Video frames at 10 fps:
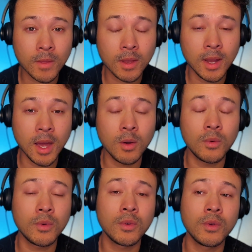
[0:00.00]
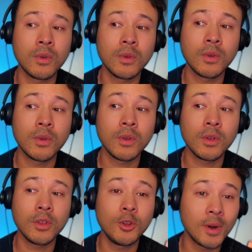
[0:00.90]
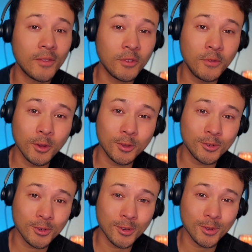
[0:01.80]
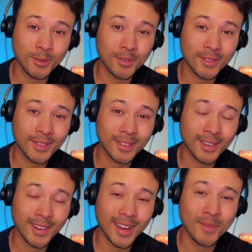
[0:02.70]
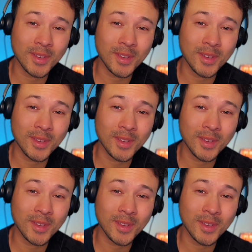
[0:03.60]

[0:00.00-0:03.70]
Now, you don't have to fear the truth, right?